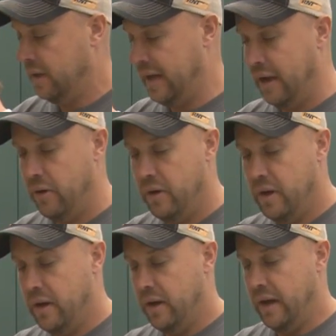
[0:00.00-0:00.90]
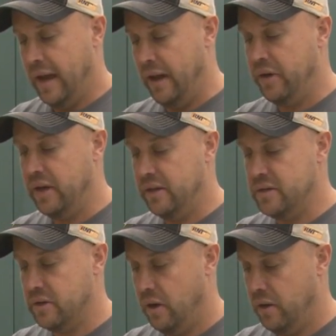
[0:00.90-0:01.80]
Now, how to get
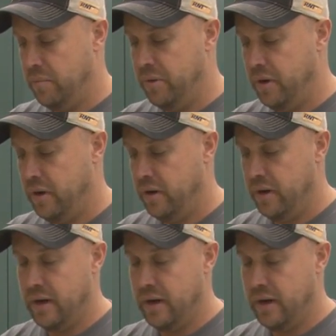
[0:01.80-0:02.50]
this call apart,